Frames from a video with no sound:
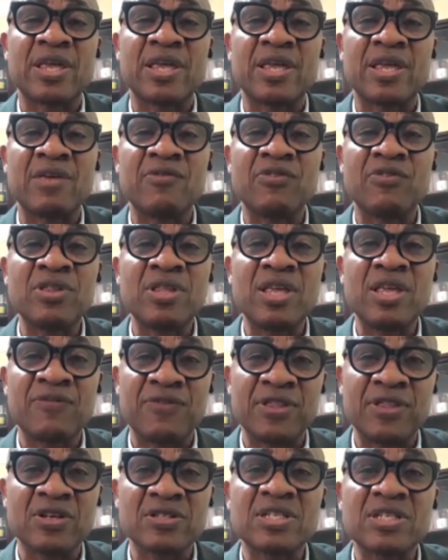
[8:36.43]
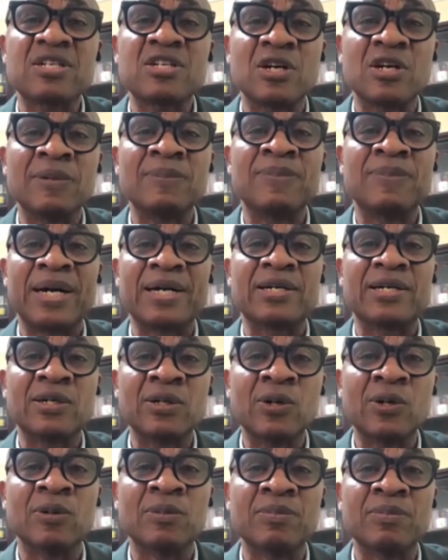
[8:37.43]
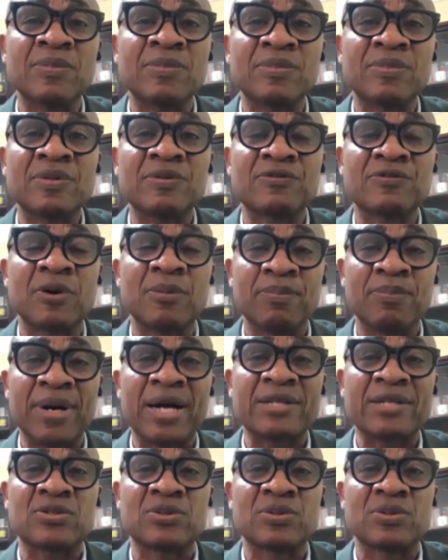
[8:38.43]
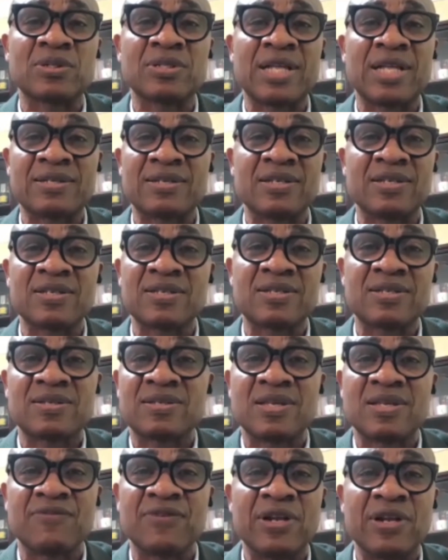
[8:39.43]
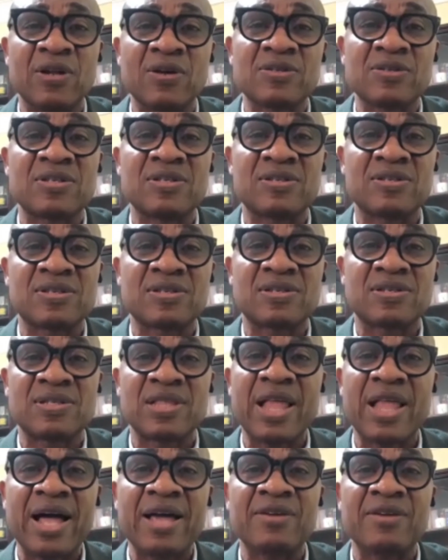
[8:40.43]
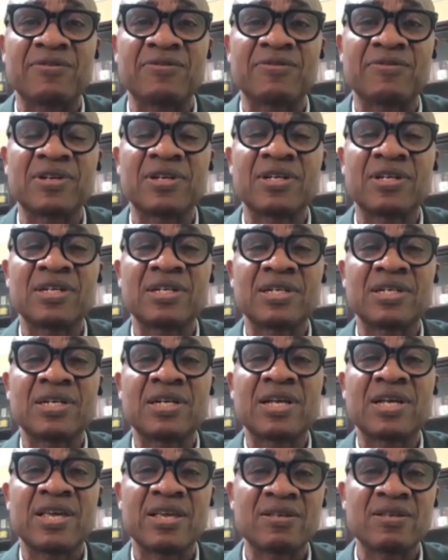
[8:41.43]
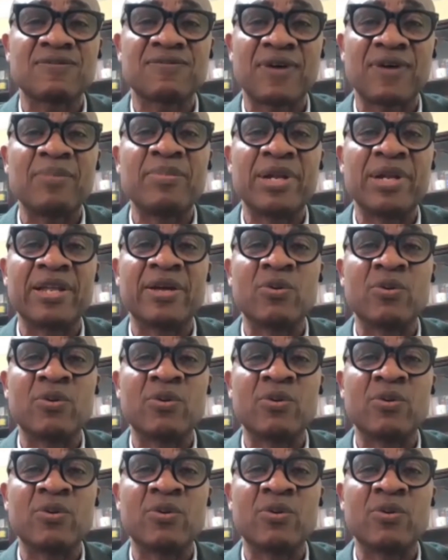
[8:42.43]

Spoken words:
even if he doesn't come back home from battle, that is, if he lost his life, his family